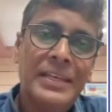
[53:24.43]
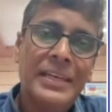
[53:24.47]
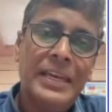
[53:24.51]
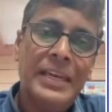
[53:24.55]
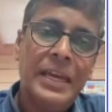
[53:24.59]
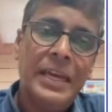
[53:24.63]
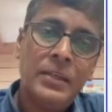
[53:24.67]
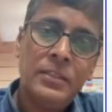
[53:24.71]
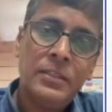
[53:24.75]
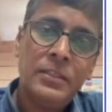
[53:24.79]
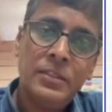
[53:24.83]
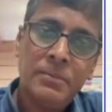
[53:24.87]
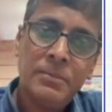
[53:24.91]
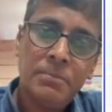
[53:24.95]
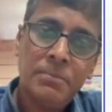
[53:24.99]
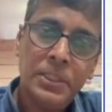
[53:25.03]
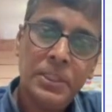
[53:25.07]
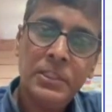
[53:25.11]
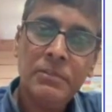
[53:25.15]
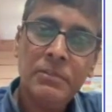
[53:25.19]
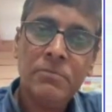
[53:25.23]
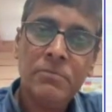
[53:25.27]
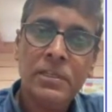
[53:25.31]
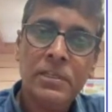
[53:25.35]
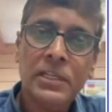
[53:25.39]
And in the
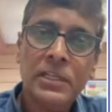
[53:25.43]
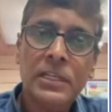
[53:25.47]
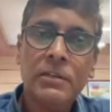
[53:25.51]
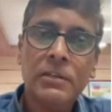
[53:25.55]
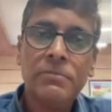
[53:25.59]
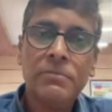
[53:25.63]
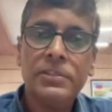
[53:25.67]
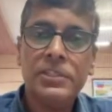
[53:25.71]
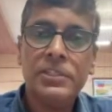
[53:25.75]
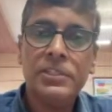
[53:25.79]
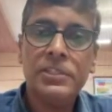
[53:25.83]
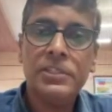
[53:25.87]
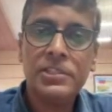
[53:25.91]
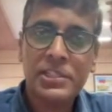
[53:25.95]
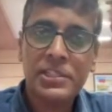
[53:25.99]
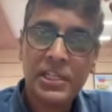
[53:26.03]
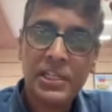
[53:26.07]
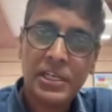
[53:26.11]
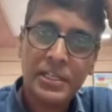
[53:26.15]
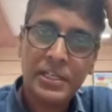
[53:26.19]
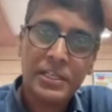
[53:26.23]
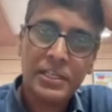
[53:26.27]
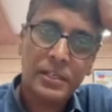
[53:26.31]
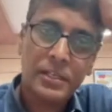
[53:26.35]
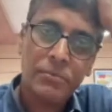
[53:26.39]
meanwhile, we
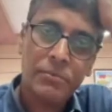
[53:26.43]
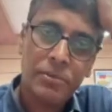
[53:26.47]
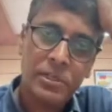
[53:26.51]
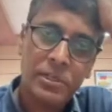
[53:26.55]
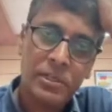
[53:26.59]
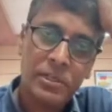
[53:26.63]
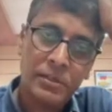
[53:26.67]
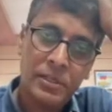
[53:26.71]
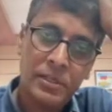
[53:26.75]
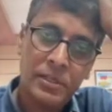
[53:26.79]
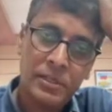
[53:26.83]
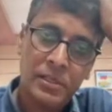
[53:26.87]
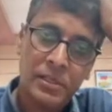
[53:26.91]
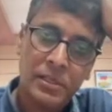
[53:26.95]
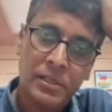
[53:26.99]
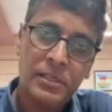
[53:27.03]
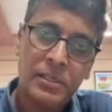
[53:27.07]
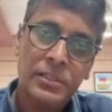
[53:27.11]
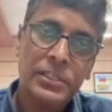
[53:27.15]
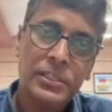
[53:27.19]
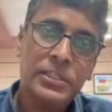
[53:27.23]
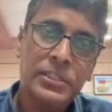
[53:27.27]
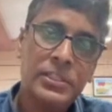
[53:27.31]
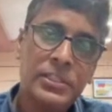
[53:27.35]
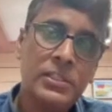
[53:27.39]
started our
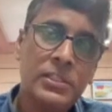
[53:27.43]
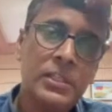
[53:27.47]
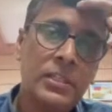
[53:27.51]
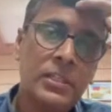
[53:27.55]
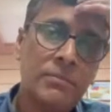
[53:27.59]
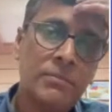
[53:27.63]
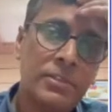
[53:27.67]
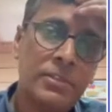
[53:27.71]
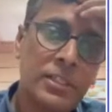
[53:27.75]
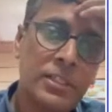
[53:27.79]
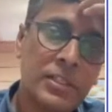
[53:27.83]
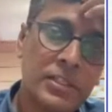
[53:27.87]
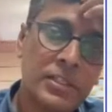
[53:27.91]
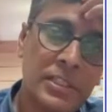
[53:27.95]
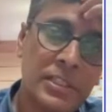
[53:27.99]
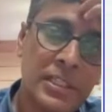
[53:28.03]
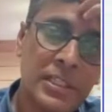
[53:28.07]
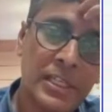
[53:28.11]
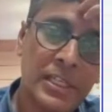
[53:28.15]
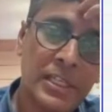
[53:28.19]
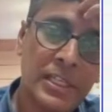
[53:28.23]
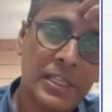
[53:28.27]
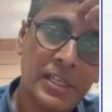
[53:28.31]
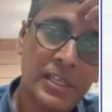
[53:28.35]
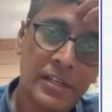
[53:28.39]
regional navigation
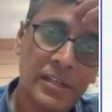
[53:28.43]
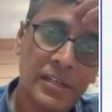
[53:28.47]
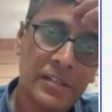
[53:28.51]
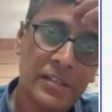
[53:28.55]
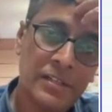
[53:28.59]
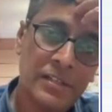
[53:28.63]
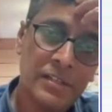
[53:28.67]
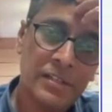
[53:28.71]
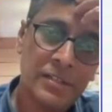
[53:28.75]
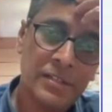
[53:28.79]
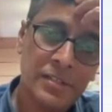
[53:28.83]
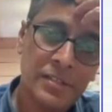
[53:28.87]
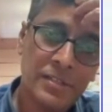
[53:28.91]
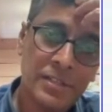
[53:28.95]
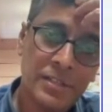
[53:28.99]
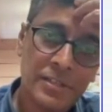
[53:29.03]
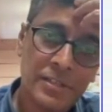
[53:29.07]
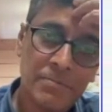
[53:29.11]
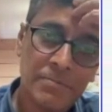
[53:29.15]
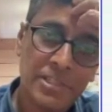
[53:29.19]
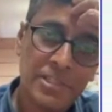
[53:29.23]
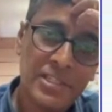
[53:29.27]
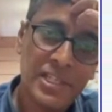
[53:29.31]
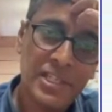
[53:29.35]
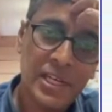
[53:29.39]
IRNSS
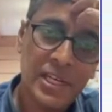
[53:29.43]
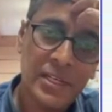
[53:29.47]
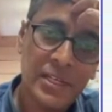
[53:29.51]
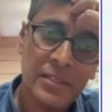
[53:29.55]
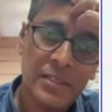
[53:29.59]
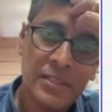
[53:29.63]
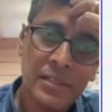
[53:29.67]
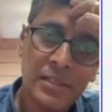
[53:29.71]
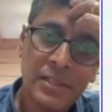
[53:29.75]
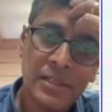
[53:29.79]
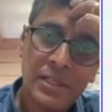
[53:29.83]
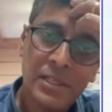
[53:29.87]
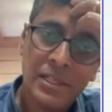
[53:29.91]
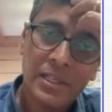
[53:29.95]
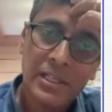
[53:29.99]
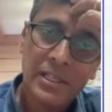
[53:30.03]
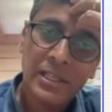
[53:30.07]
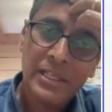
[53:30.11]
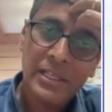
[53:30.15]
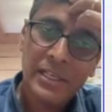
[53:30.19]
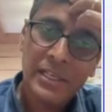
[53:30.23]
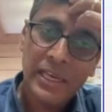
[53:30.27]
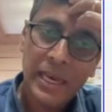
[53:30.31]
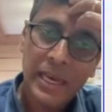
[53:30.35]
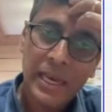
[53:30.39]
system design.
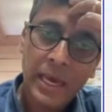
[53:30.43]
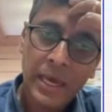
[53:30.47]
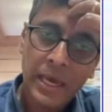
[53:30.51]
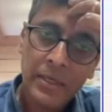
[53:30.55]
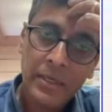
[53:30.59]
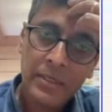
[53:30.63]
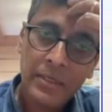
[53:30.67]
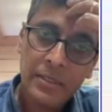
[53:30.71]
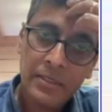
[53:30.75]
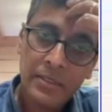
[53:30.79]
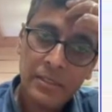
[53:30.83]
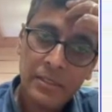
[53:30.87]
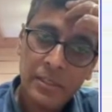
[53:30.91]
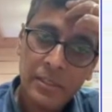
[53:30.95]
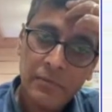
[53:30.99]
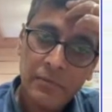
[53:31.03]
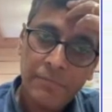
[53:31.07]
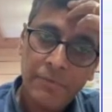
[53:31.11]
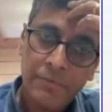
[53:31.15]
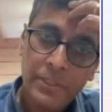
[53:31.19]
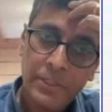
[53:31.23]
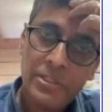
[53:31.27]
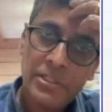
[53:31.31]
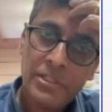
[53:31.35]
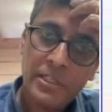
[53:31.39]
And
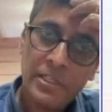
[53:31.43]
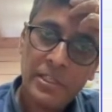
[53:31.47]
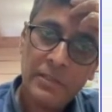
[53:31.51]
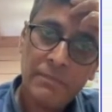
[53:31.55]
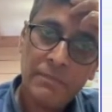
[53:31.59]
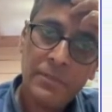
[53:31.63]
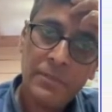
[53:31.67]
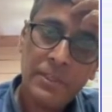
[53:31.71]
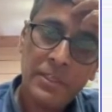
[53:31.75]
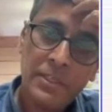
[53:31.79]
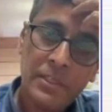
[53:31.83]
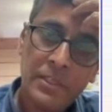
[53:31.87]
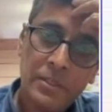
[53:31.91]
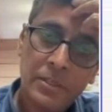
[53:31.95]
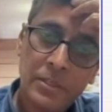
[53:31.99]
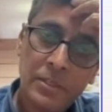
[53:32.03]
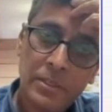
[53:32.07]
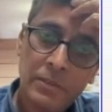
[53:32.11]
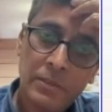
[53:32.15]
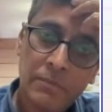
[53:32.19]
first time we